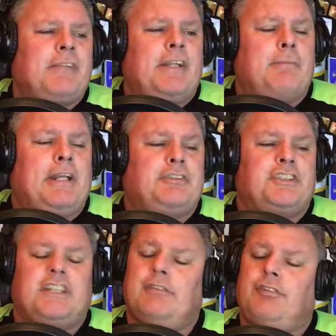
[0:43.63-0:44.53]
The
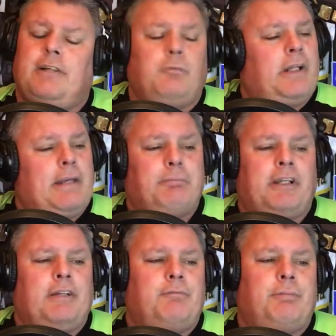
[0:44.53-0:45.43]
Patriots defense, well, they
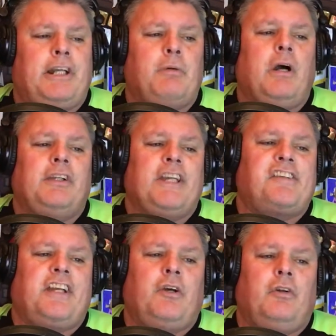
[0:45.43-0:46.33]
played pretty well
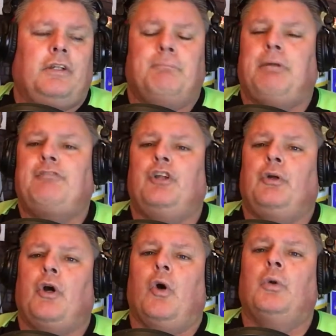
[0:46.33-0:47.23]
yesterday, holding Buffalo
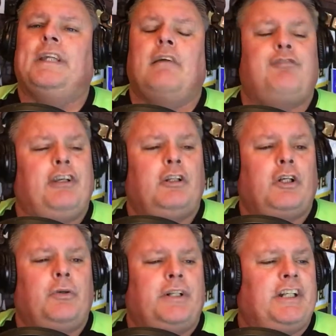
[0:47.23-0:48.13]
to only a field
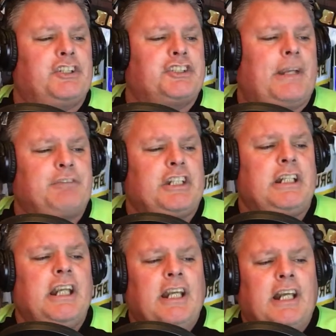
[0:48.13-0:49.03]
goal and an interception.